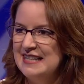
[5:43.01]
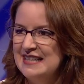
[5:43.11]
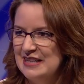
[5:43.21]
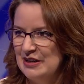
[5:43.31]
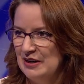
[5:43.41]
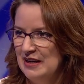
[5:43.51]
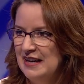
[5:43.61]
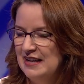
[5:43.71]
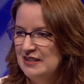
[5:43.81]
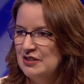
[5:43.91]
get there.
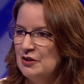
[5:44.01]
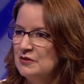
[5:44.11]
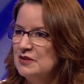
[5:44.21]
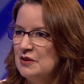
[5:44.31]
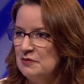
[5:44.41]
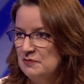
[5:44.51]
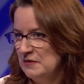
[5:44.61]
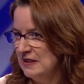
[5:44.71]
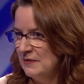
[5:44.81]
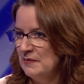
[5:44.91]
So
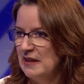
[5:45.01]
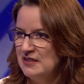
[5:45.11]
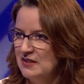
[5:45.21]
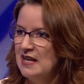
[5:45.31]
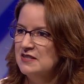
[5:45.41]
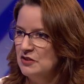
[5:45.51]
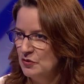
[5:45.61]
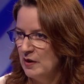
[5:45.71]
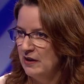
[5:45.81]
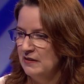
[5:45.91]
tell me about
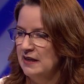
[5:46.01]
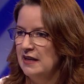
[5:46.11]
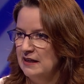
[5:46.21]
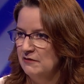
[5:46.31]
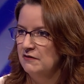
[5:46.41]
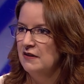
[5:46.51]
2012 and kind of